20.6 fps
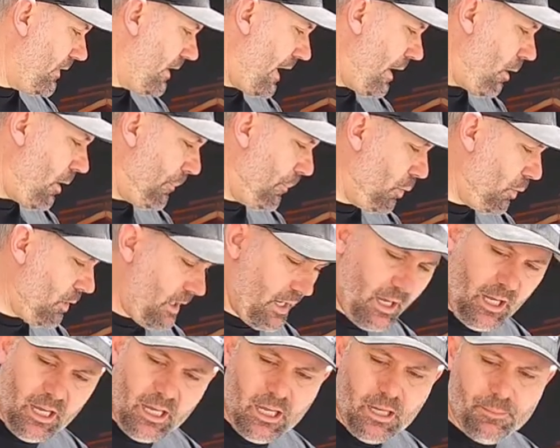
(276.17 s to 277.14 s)
Now I put
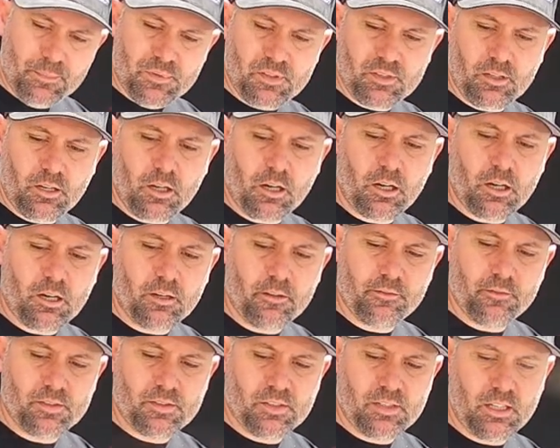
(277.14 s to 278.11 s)
heaps
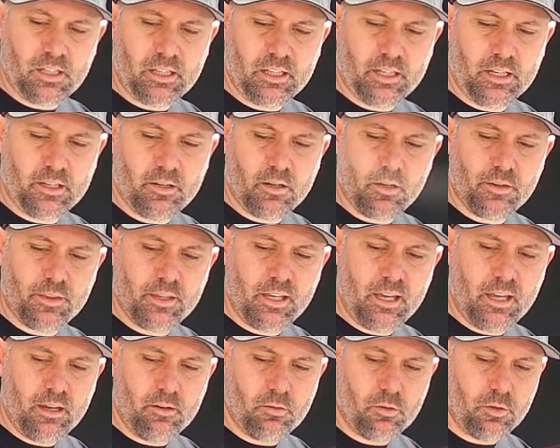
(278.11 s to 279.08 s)
of silicone on
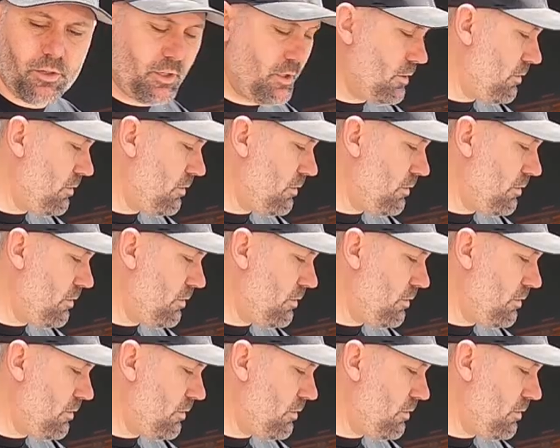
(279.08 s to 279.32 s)
there, or